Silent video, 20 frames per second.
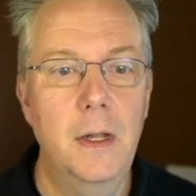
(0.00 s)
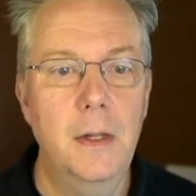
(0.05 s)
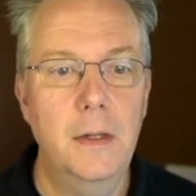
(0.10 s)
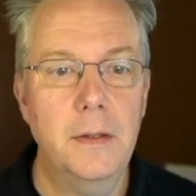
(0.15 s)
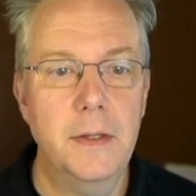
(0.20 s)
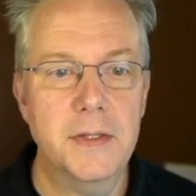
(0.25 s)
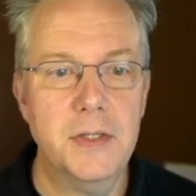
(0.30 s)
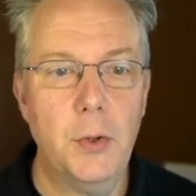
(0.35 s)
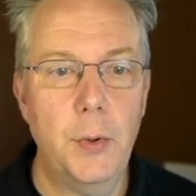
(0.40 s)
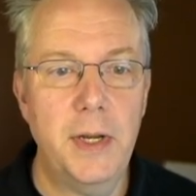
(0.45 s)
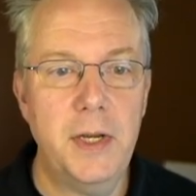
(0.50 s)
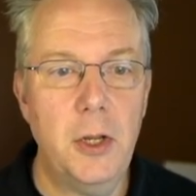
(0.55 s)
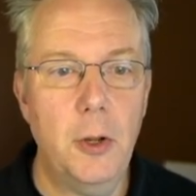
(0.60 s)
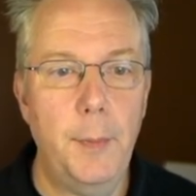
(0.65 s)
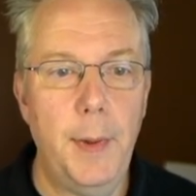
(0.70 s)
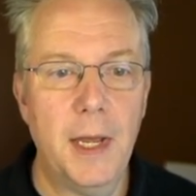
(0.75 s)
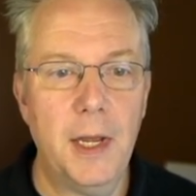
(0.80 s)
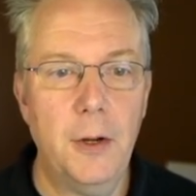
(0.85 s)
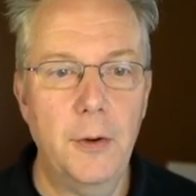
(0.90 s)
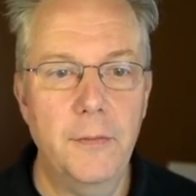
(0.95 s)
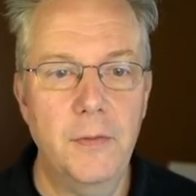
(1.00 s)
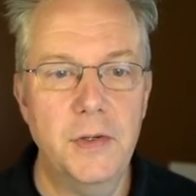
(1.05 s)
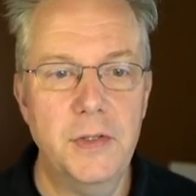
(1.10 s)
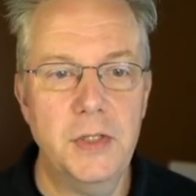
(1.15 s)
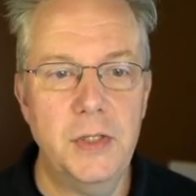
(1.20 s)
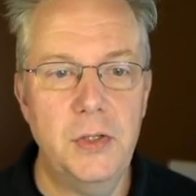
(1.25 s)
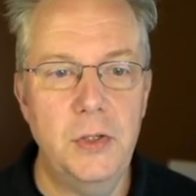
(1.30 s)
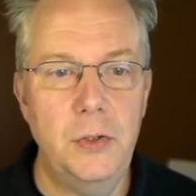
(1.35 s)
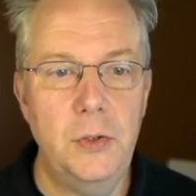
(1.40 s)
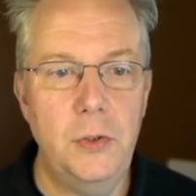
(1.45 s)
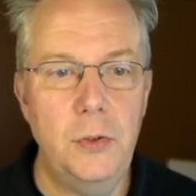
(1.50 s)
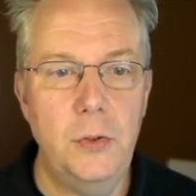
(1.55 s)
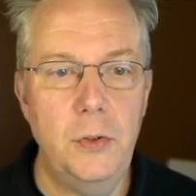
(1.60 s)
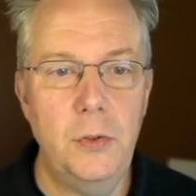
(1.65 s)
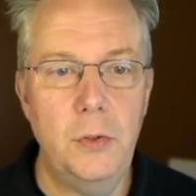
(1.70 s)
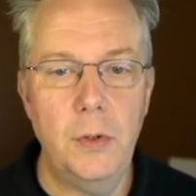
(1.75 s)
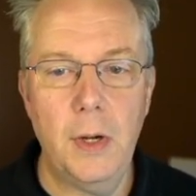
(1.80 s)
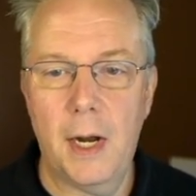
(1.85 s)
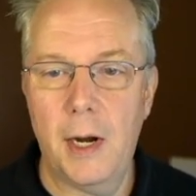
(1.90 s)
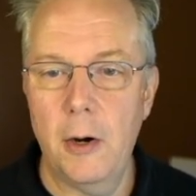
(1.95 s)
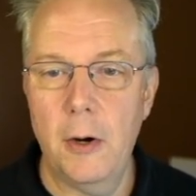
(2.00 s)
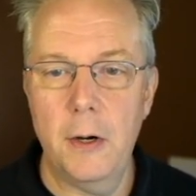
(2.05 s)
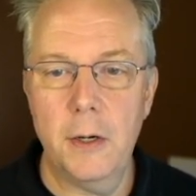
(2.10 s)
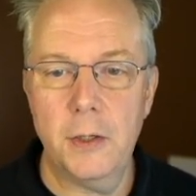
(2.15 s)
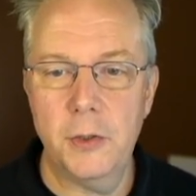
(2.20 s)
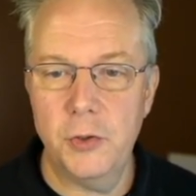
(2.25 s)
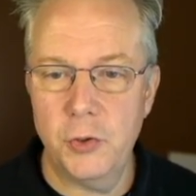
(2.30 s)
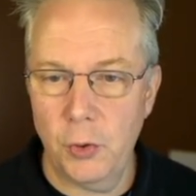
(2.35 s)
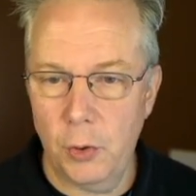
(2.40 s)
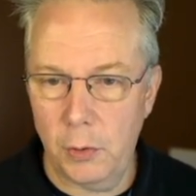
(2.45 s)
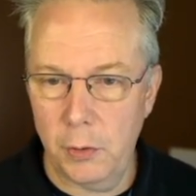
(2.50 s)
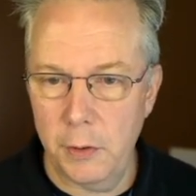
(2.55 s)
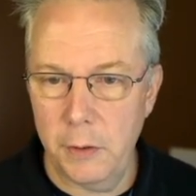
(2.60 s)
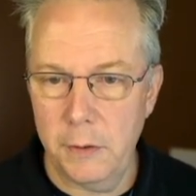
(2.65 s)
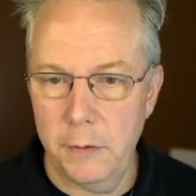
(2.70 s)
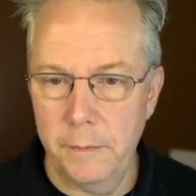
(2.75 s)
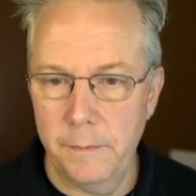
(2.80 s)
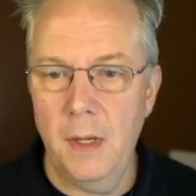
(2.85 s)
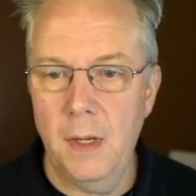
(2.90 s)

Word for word: Let's go ahead and go back over to our controller.